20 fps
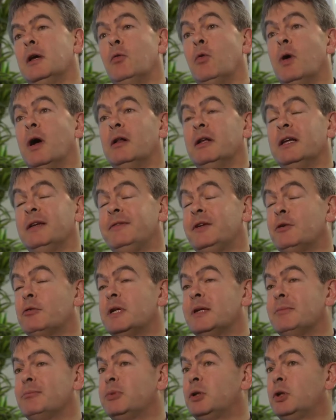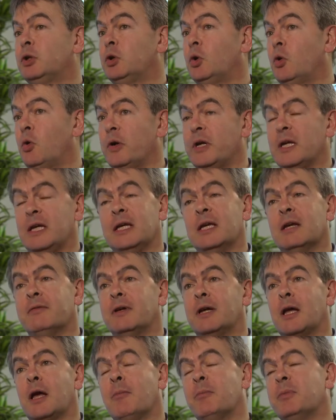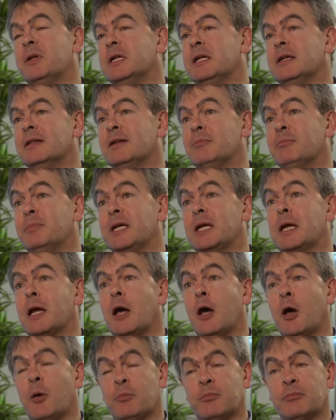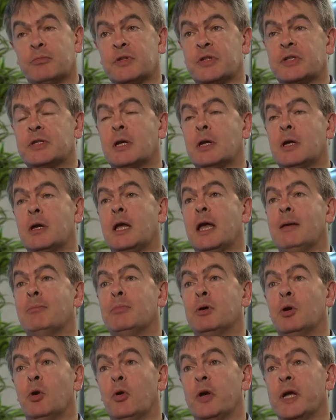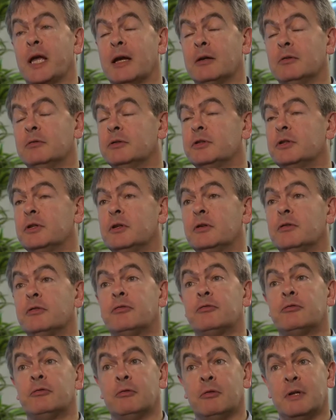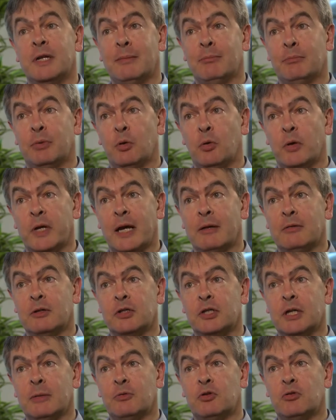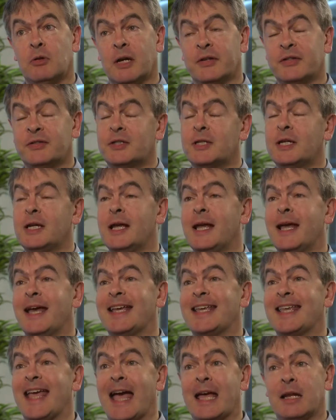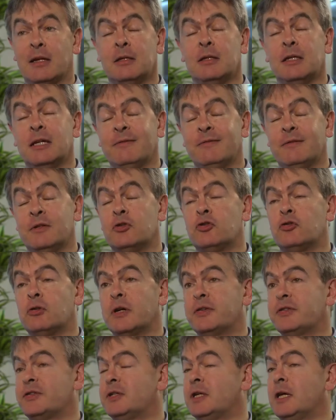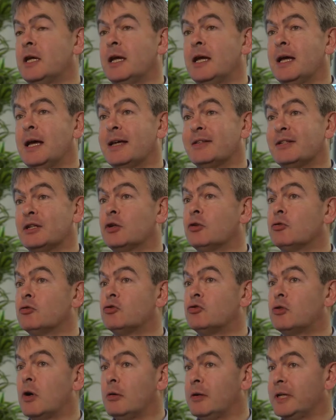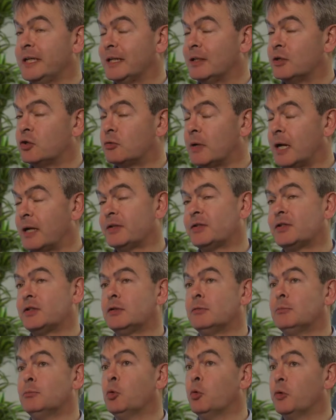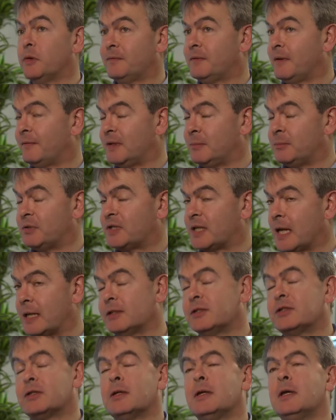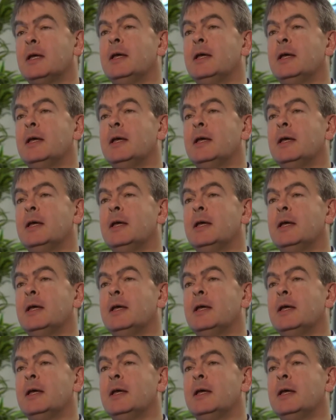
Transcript: Well, if you're an employee of a company that becomes employee-owned through an employee ownership trust, again, if the trust has a controlling interest, more than 50%,